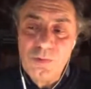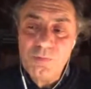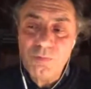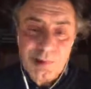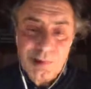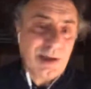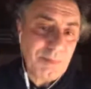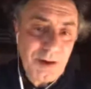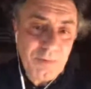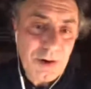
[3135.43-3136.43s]
present
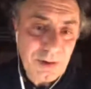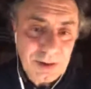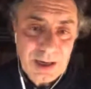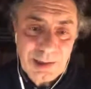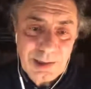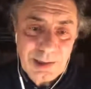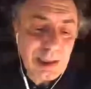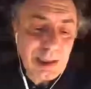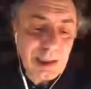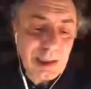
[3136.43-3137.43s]
my work. And since
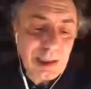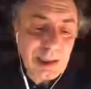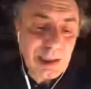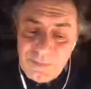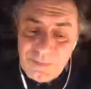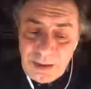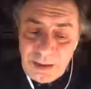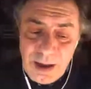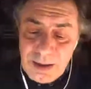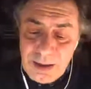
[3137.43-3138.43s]

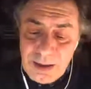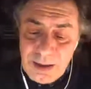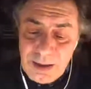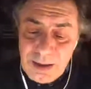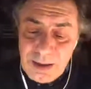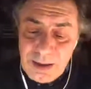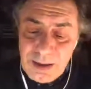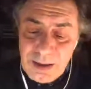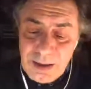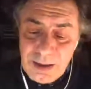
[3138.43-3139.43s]
1979 until today,
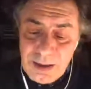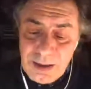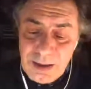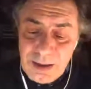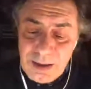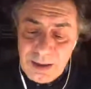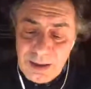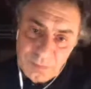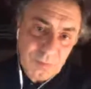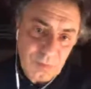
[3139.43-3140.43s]
I've never stopped
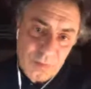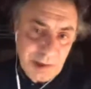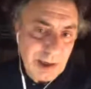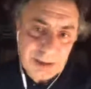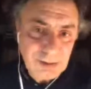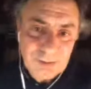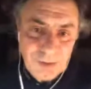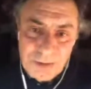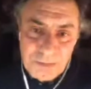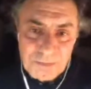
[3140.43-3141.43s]
to tour in that country.